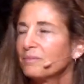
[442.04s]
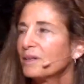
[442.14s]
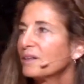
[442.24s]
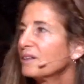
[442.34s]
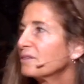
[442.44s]

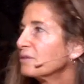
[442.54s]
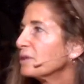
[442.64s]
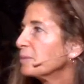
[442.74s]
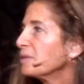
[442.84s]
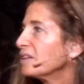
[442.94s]
Part of
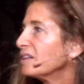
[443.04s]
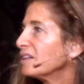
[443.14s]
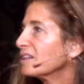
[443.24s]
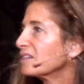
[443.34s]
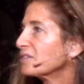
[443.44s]

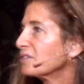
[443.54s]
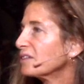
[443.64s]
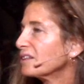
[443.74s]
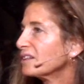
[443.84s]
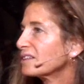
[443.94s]
well-being is
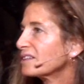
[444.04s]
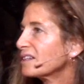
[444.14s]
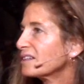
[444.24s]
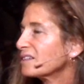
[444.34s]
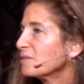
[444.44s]
feeling a
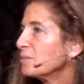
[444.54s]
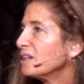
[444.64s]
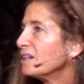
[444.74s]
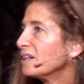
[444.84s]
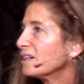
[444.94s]
sense of
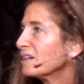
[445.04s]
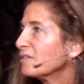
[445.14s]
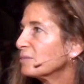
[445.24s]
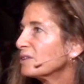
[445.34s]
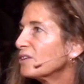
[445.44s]
meaning,
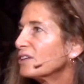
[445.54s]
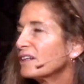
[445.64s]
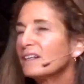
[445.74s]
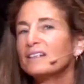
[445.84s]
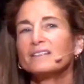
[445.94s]
of
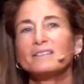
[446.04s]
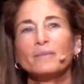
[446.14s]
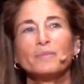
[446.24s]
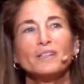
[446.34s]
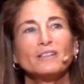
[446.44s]
belonging to
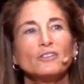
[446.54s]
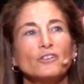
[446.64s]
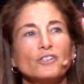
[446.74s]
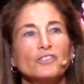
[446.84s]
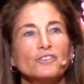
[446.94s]
something
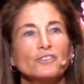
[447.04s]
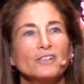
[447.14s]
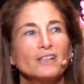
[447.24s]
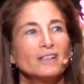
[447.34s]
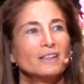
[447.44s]
larger
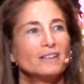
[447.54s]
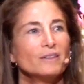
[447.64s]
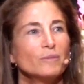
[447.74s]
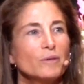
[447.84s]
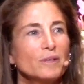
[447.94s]

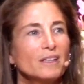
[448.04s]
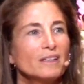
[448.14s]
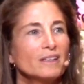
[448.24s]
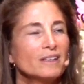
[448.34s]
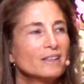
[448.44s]
than what we
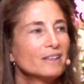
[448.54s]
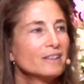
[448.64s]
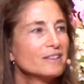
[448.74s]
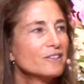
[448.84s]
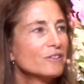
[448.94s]

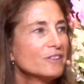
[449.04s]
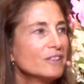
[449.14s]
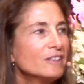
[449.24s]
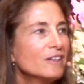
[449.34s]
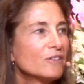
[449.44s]
consider
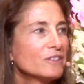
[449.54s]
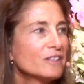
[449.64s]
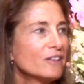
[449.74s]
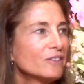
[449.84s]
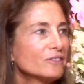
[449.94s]
the ego
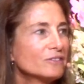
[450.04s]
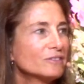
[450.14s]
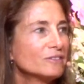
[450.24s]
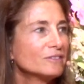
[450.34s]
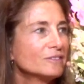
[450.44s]
self,
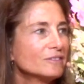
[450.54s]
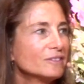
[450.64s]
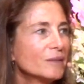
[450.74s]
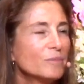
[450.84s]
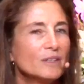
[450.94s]

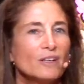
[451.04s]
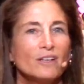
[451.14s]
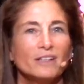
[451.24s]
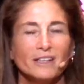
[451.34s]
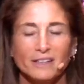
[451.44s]
that
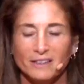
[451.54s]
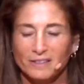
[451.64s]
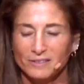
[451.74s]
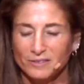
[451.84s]
belonging.